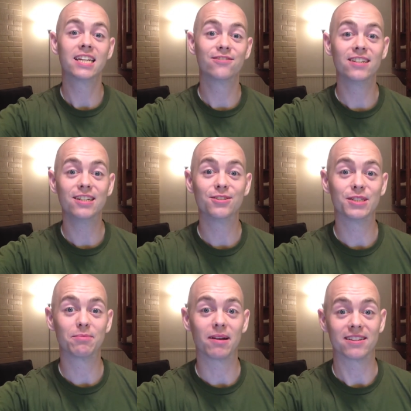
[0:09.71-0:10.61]
a video
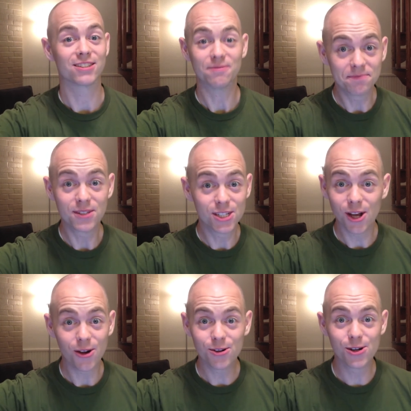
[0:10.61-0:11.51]
response.
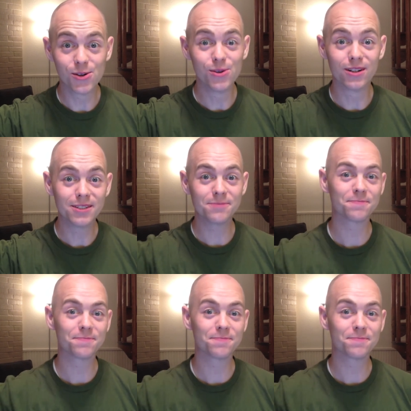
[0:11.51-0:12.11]
So cool.